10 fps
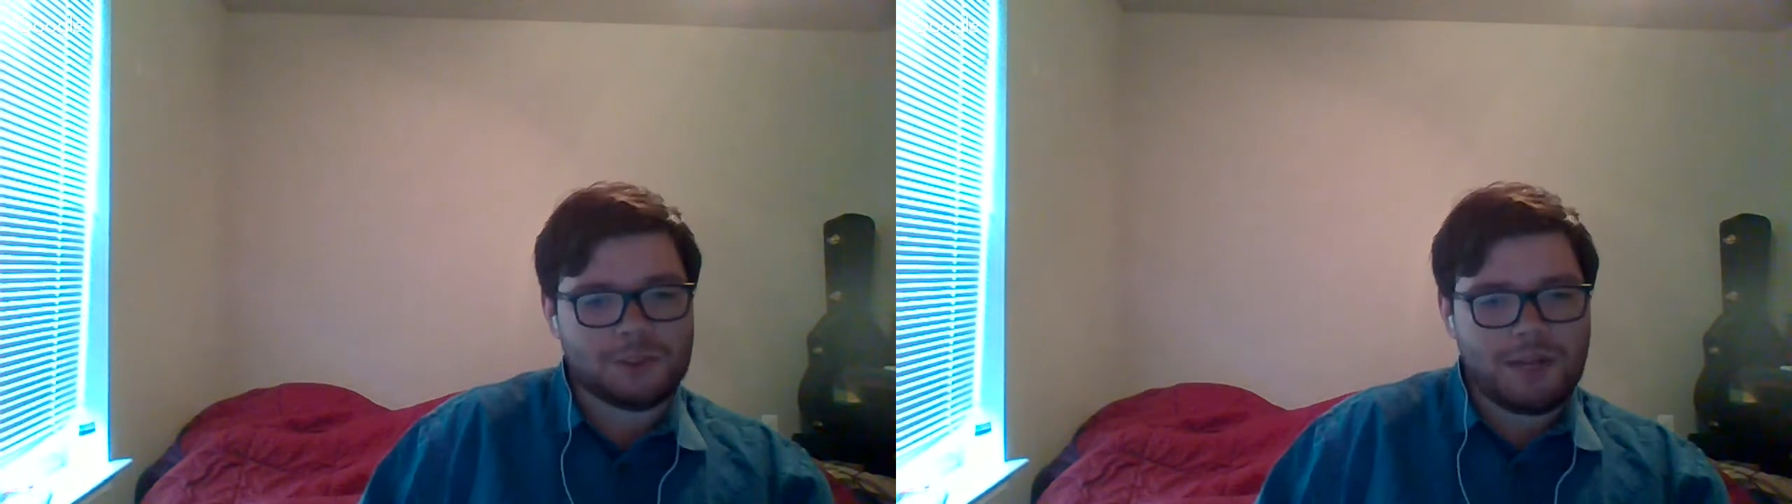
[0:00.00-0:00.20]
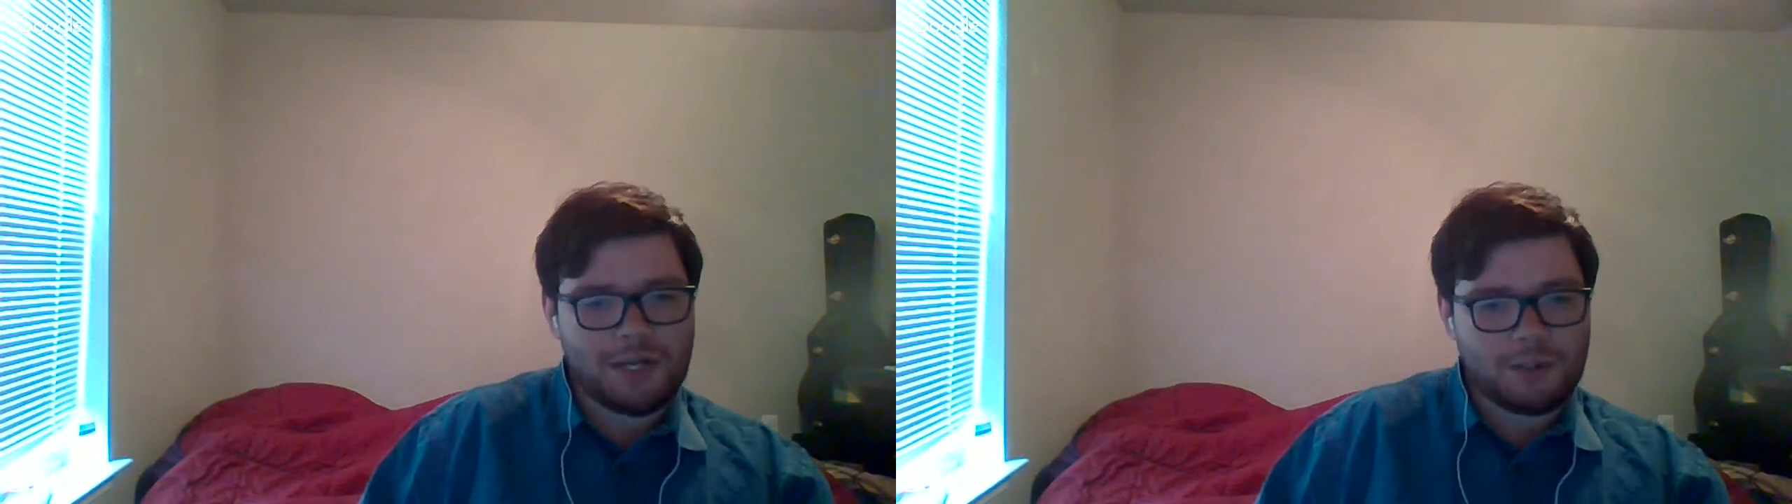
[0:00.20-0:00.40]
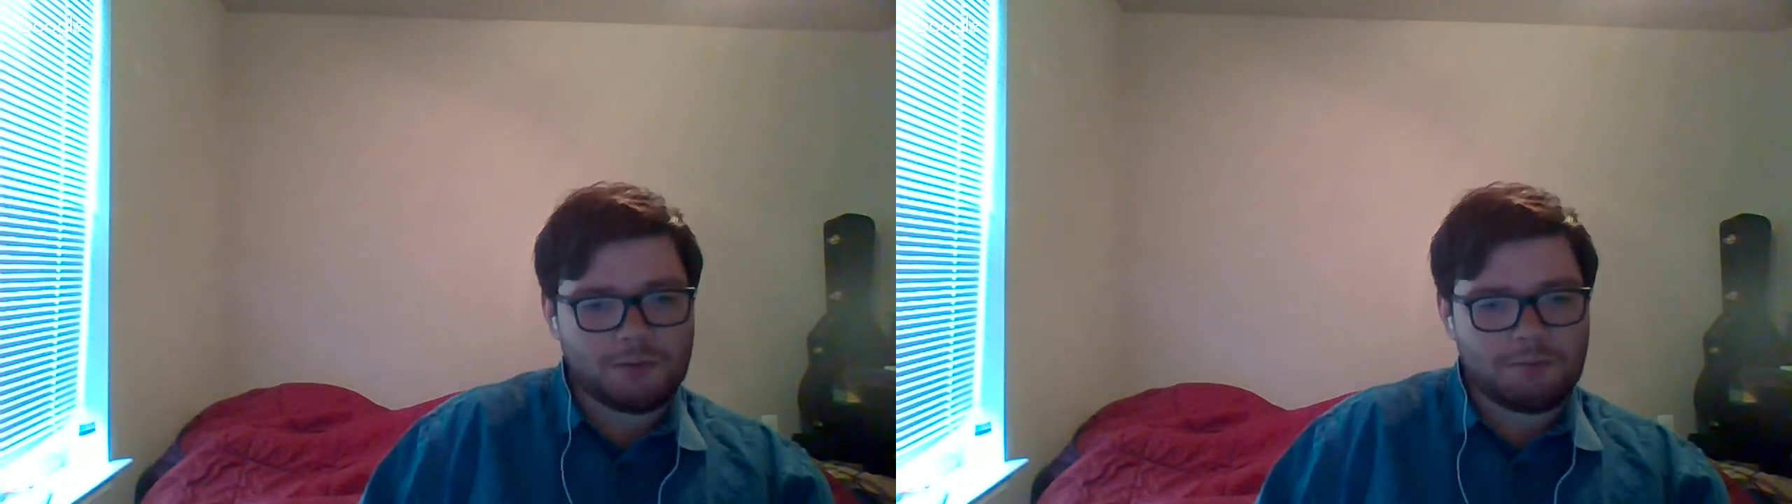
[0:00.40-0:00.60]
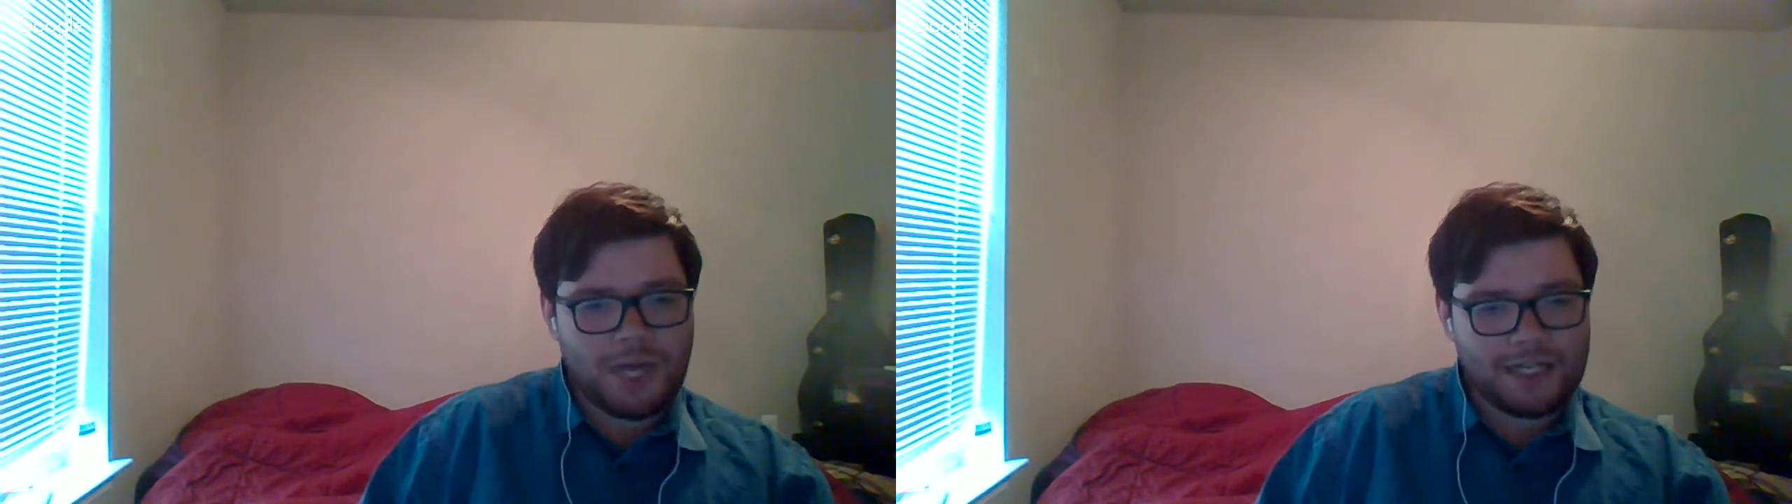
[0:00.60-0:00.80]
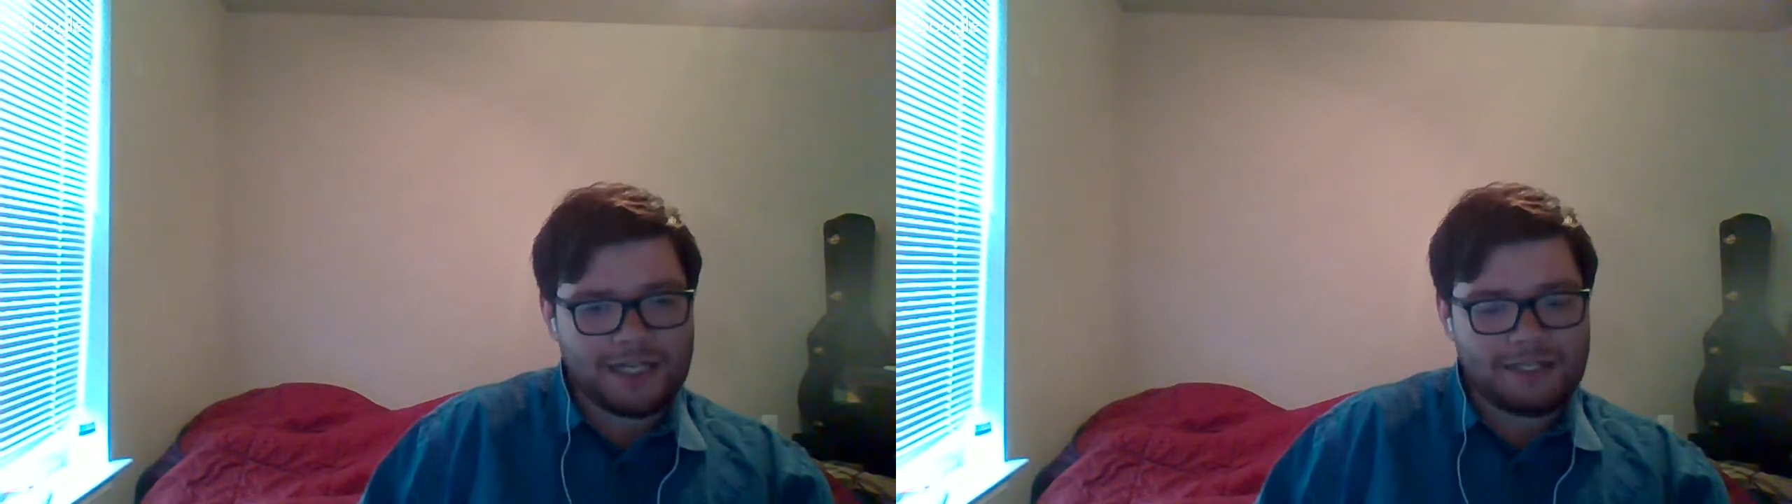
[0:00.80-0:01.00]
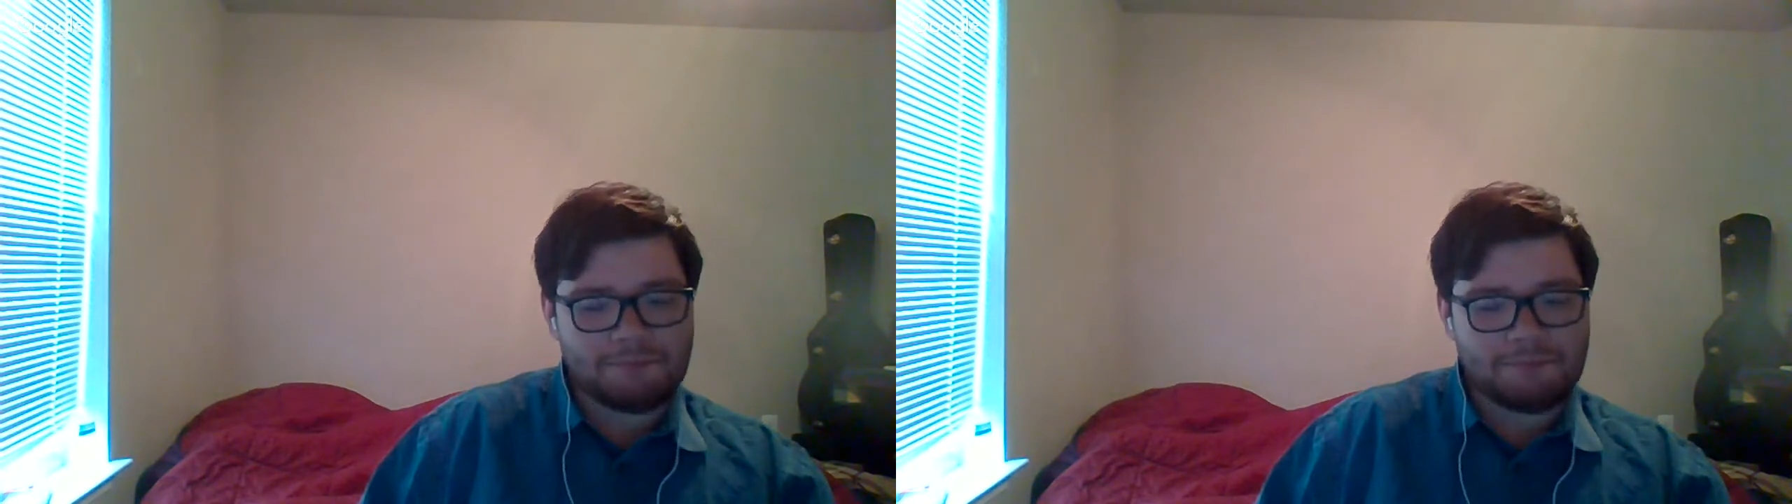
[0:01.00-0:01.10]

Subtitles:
in my own body.